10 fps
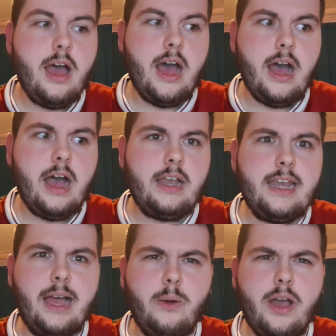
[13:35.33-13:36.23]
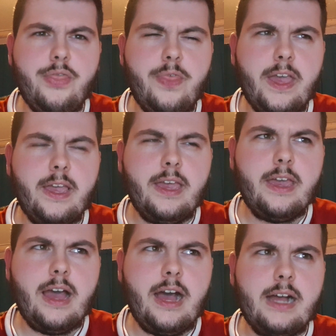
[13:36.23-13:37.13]
Now, I
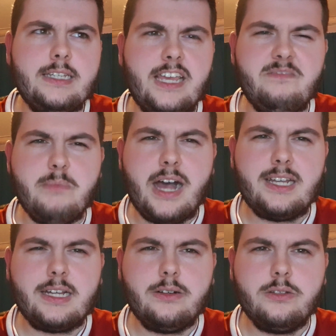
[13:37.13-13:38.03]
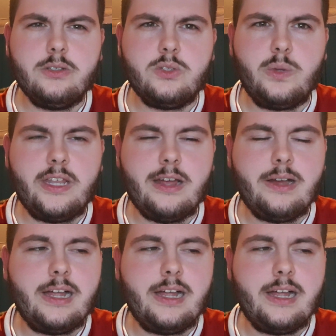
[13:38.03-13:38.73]
think Dave Maddock also tweeted out,